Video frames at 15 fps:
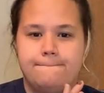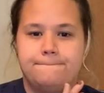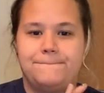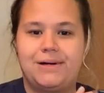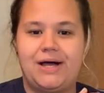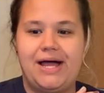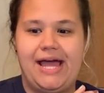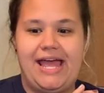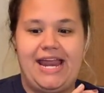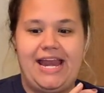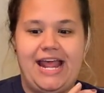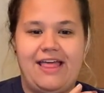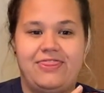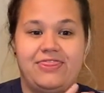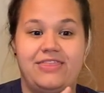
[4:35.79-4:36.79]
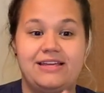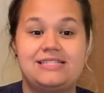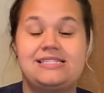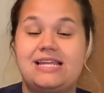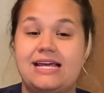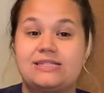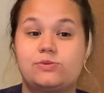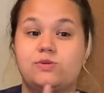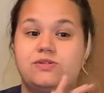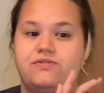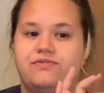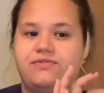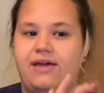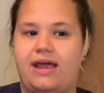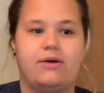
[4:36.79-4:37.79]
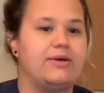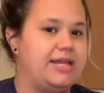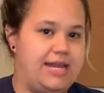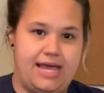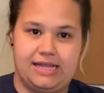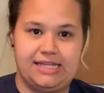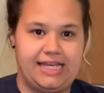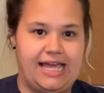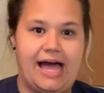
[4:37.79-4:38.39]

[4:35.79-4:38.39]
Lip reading: but this dance was very Nelly.